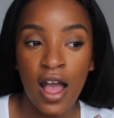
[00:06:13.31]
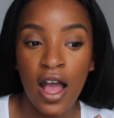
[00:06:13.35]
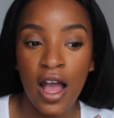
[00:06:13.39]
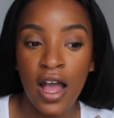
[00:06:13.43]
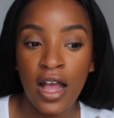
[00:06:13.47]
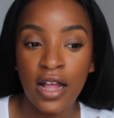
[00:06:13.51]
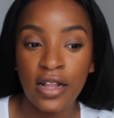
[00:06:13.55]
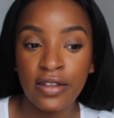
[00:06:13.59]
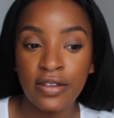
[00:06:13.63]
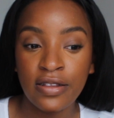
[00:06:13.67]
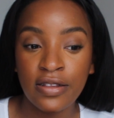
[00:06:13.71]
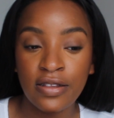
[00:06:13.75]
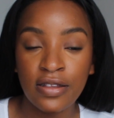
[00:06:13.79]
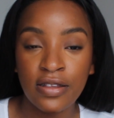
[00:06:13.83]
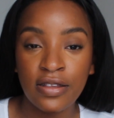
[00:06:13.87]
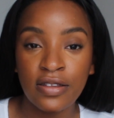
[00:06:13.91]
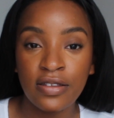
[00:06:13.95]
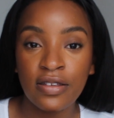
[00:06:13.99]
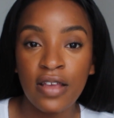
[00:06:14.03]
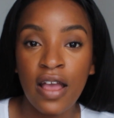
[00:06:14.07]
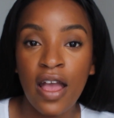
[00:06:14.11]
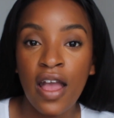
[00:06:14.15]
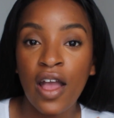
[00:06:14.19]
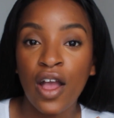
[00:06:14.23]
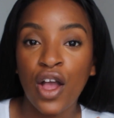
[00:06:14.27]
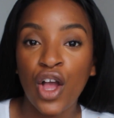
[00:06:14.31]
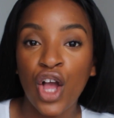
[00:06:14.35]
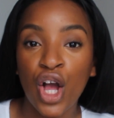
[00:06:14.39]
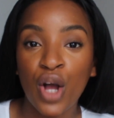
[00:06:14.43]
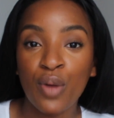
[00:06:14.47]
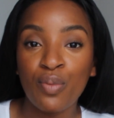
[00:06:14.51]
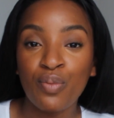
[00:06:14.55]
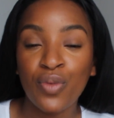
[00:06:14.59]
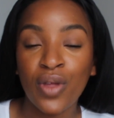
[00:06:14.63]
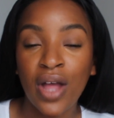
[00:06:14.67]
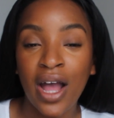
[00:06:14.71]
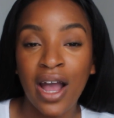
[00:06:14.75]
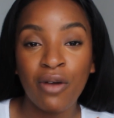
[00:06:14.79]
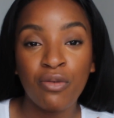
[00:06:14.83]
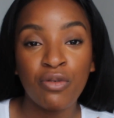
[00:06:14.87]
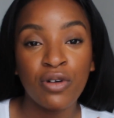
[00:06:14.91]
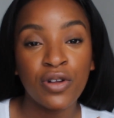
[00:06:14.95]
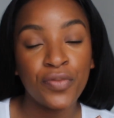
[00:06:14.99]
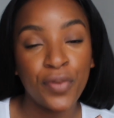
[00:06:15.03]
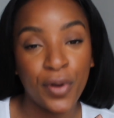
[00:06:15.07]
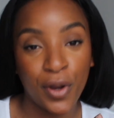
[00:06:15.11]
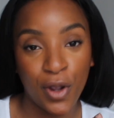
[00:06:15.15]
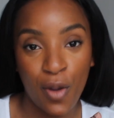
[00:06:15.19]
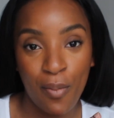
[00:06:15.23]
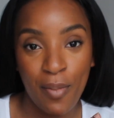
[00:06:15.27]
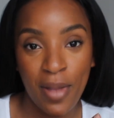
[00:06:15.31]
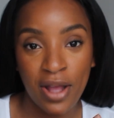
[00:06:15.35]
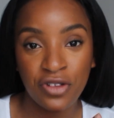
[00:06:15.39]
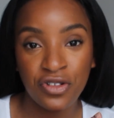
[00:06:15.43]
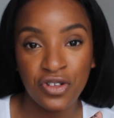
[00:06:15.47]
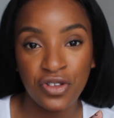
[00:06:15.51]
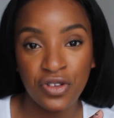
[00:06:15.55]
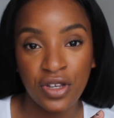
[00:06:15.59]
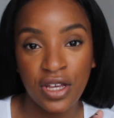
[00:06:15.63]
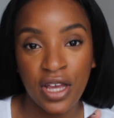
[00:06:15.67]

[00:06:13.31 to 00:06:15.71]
And I would recommend you